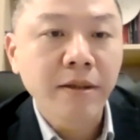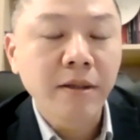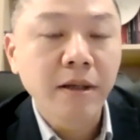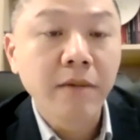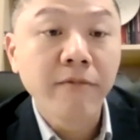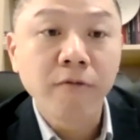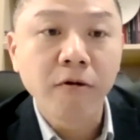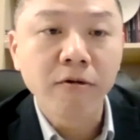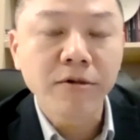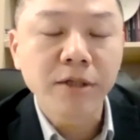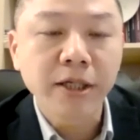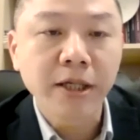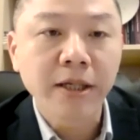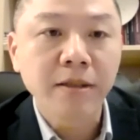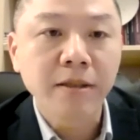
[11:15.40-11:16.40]

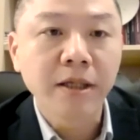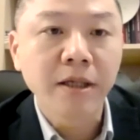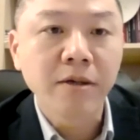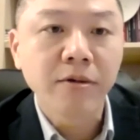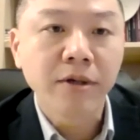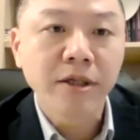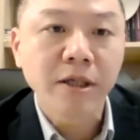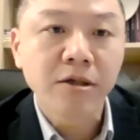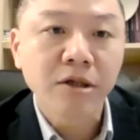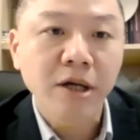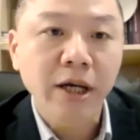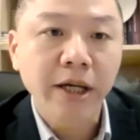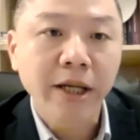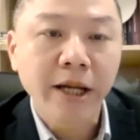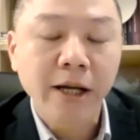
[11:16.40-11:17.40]
forcing the US and
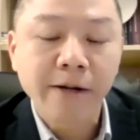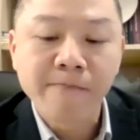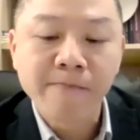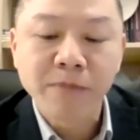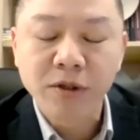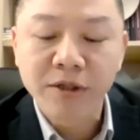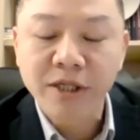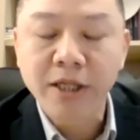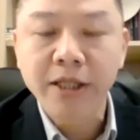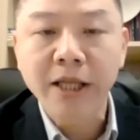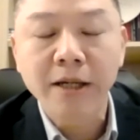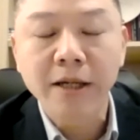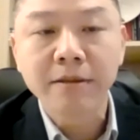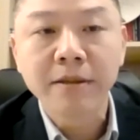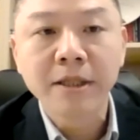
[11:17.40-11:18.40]
China to sit
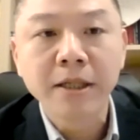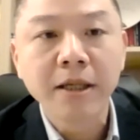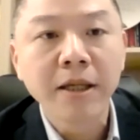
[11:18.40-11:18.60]
down